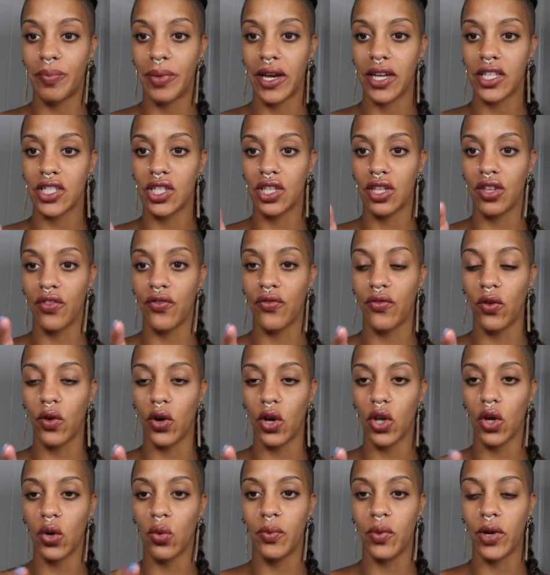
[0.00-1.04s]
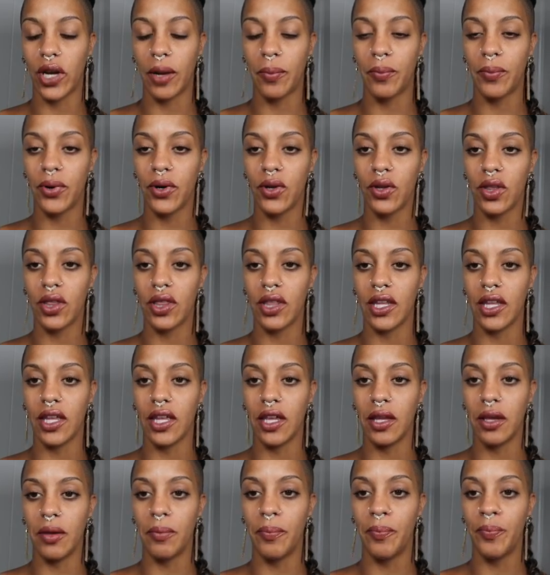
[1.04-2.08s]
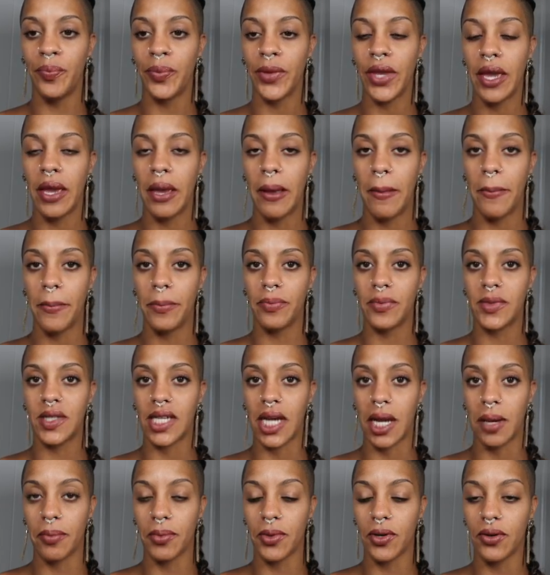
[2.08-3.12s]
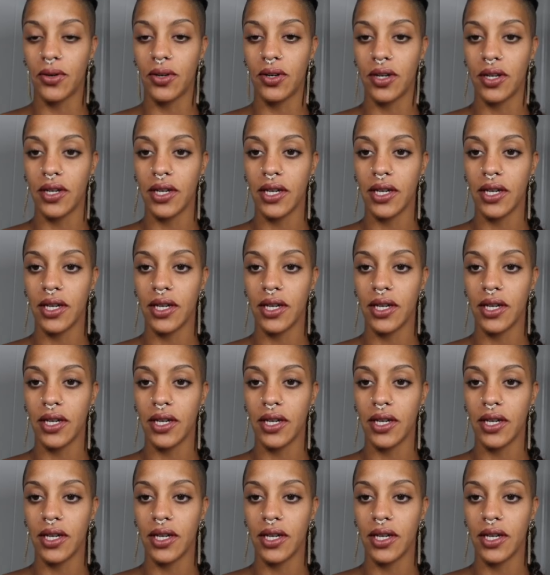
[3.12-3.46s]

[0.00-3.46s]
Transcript: back to the foil. When I put the top coat on